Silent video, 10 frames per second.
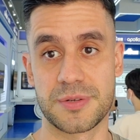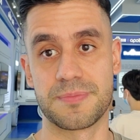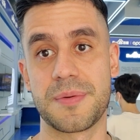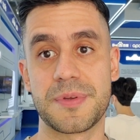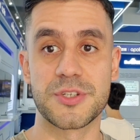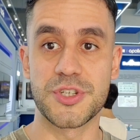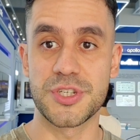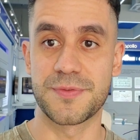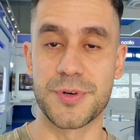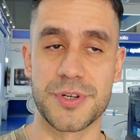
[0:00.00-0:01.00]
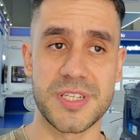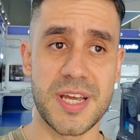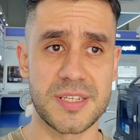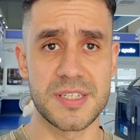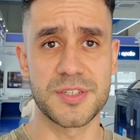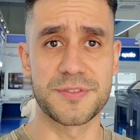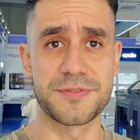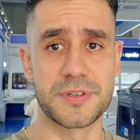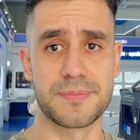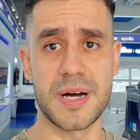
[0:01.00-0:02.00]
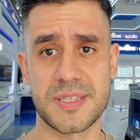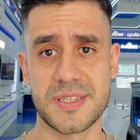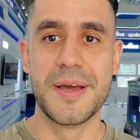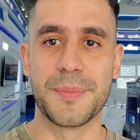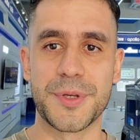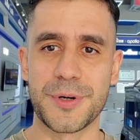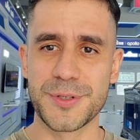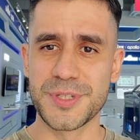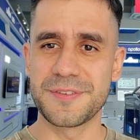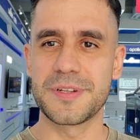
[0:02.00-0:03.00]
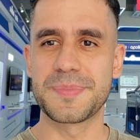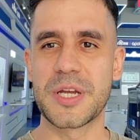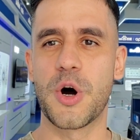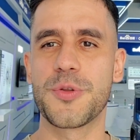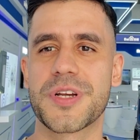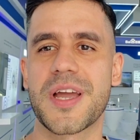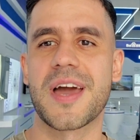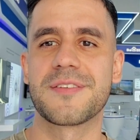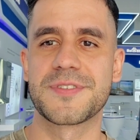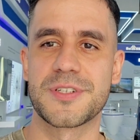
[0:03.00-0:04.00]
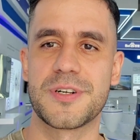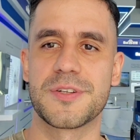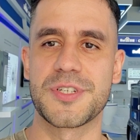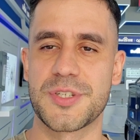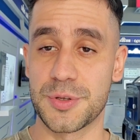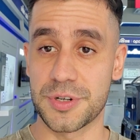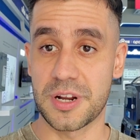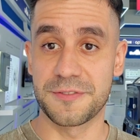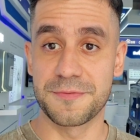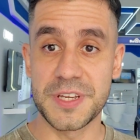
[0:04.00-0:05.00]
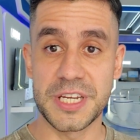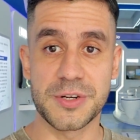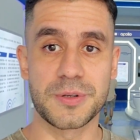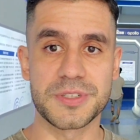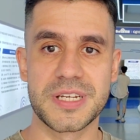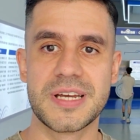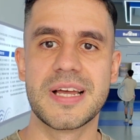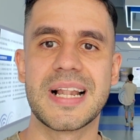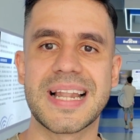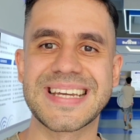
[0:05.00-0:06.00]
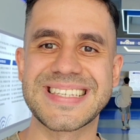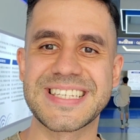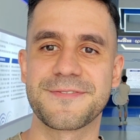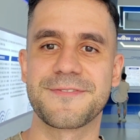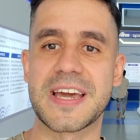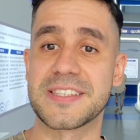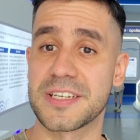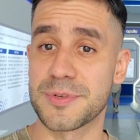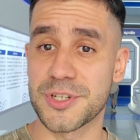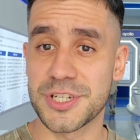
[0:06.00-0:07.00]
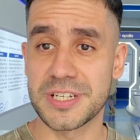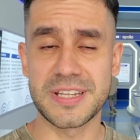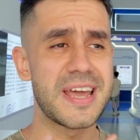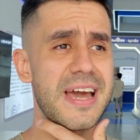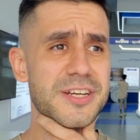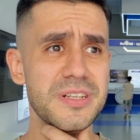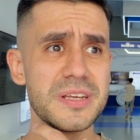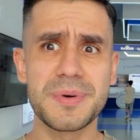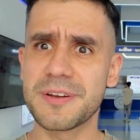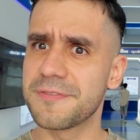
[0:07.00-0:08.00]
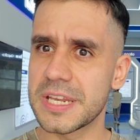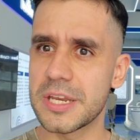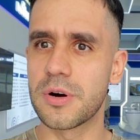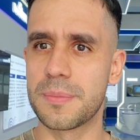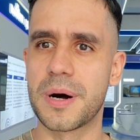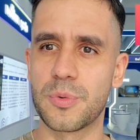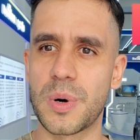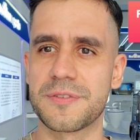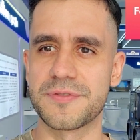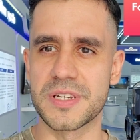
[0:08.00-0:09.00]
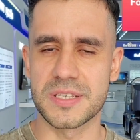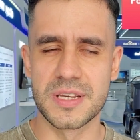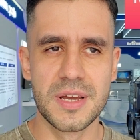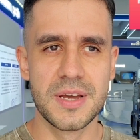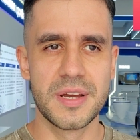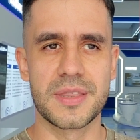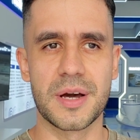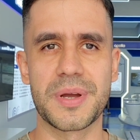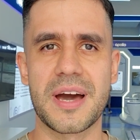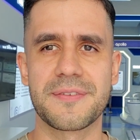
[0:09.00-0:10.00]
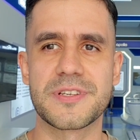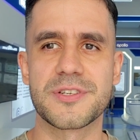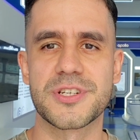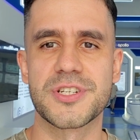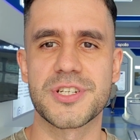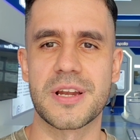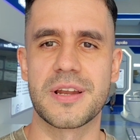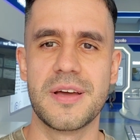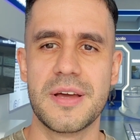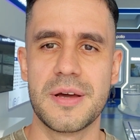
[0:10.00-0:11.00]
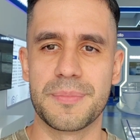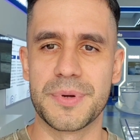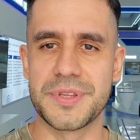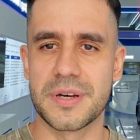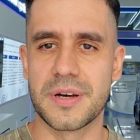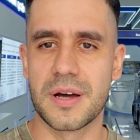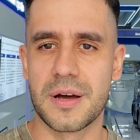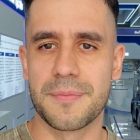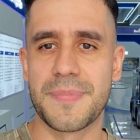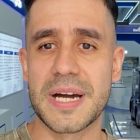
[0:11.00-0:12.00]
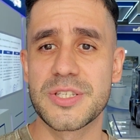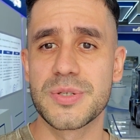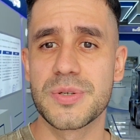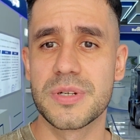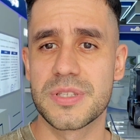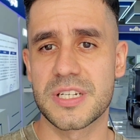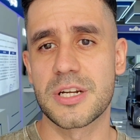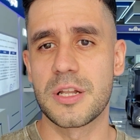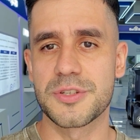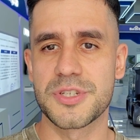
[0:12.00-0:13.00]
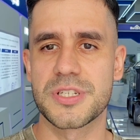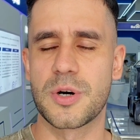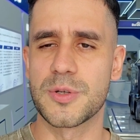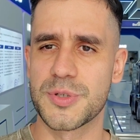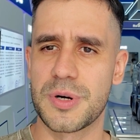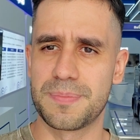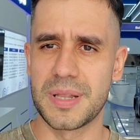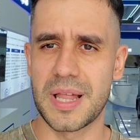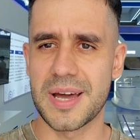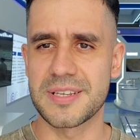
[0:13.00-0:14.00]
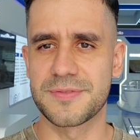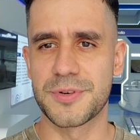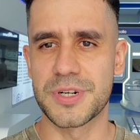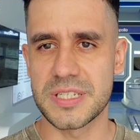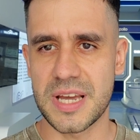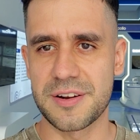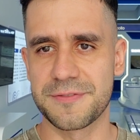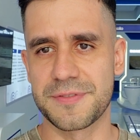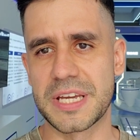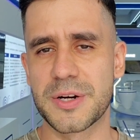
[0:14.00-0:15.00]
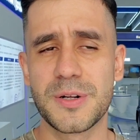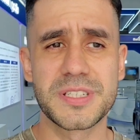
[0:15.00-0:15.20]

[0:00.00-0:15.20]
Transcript: maybe not just for taxis or for buses, but they're also developing other kind of technologies, other kind of vehicles, like this vending machine that I actually made a video about one of these that we have in Shenzhen. But the Baidu technologies also applies for these kind of vehicles,